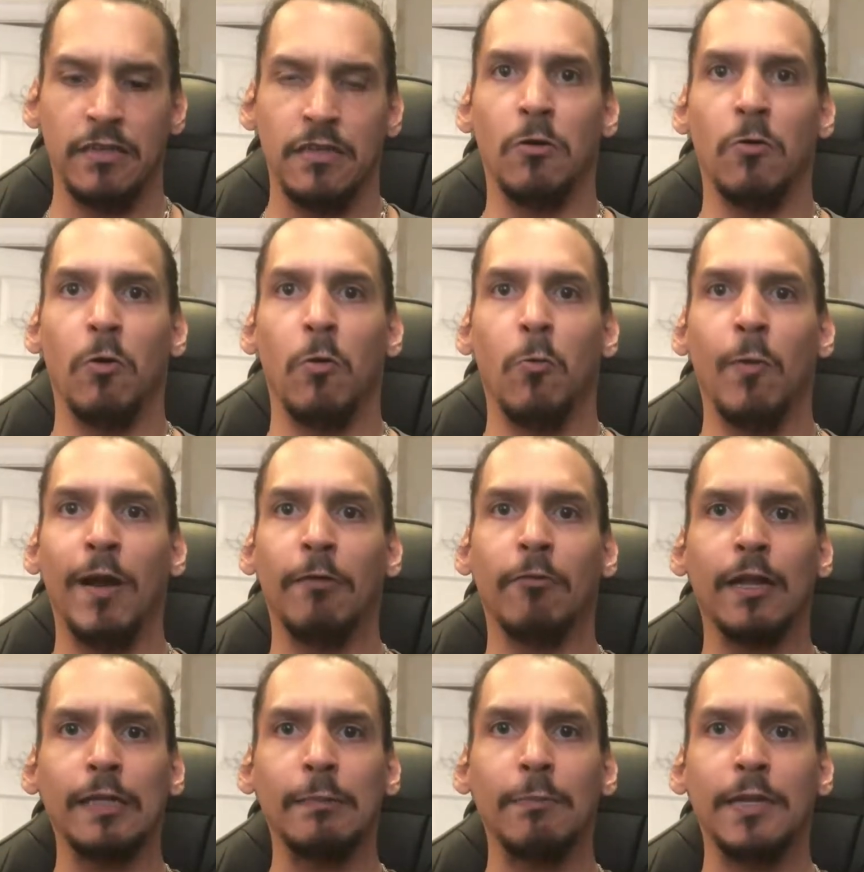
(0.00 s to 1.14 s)
So when
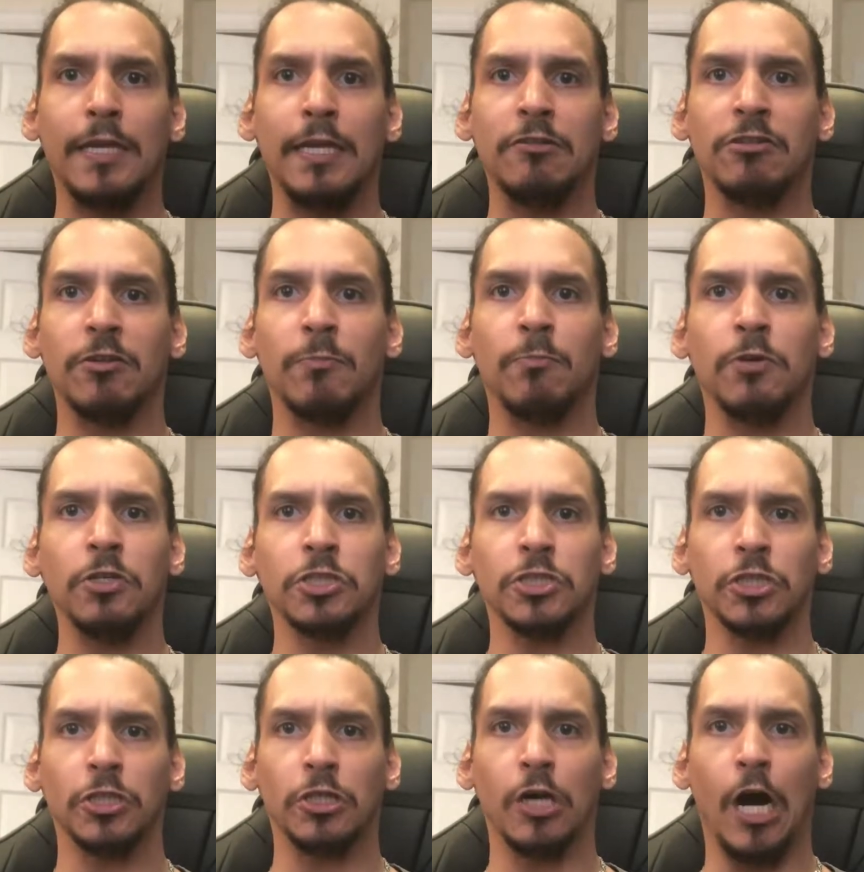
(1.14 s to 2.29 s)
Rollin begins to push
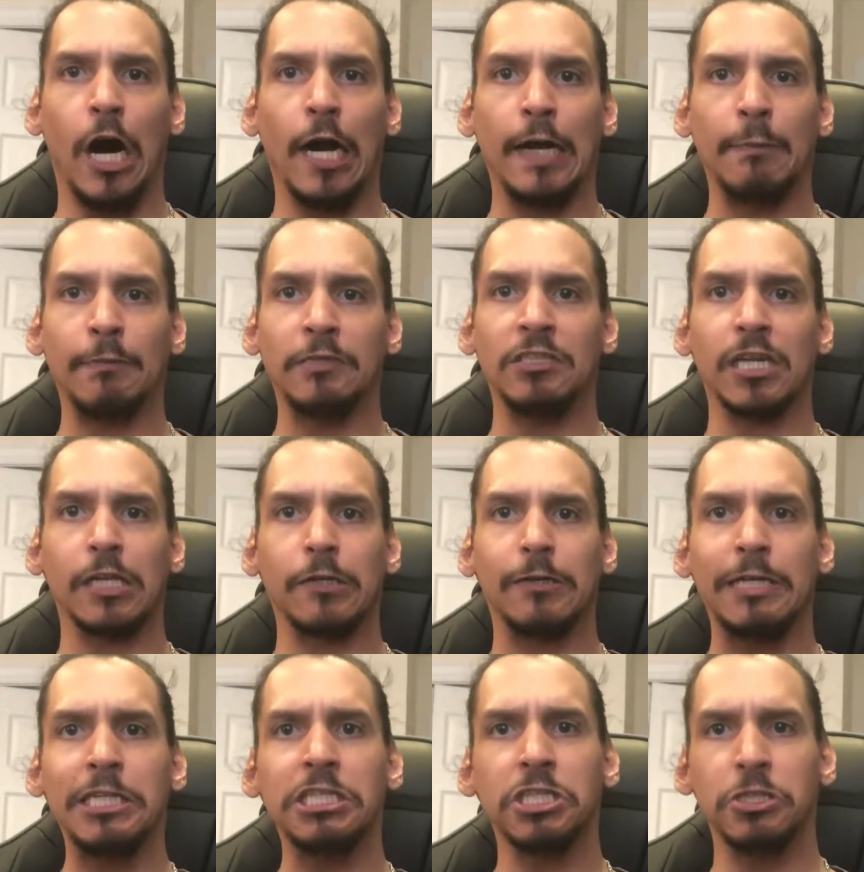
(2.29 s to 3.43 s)
her on a particular
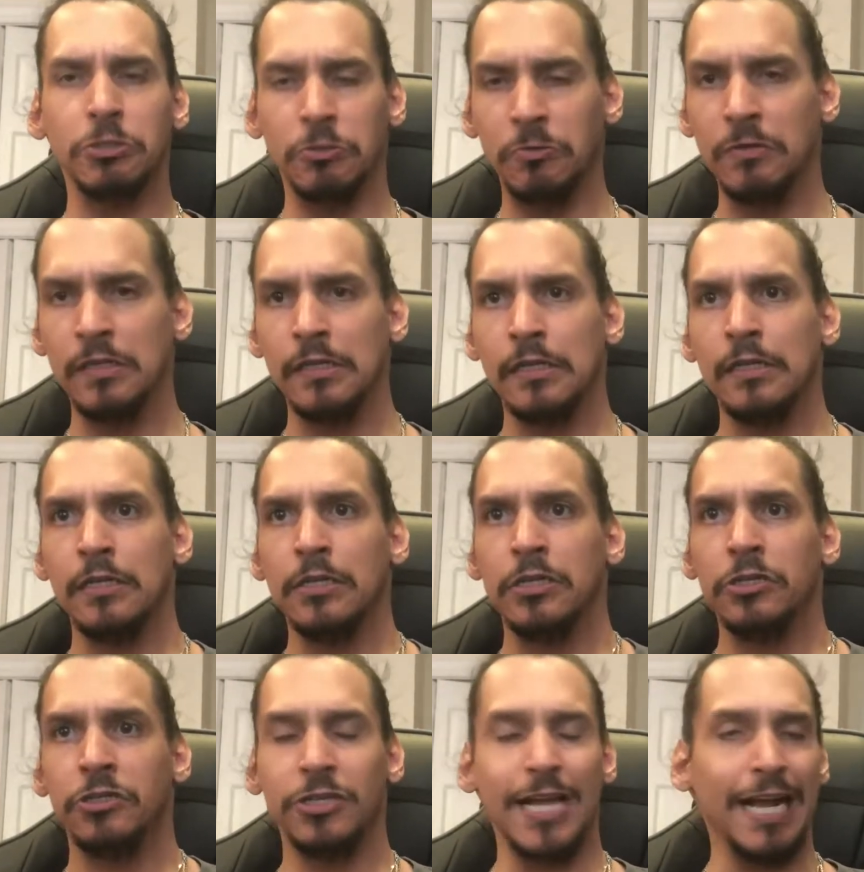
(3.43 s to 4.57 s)
issue,
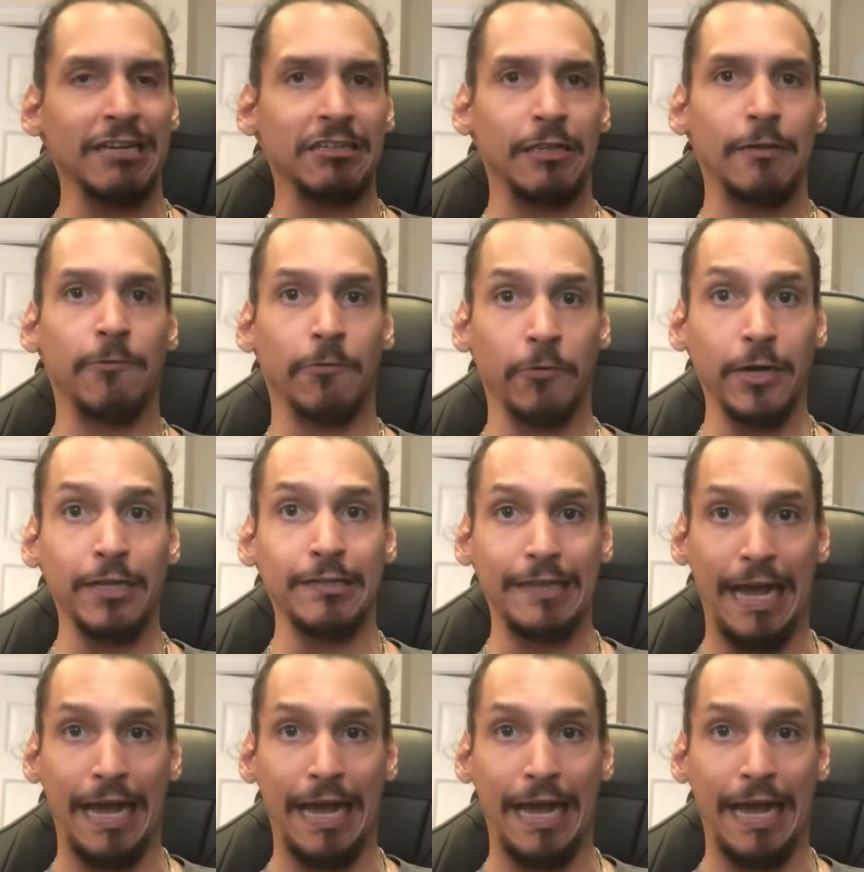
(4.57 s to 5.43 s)
she actually freaks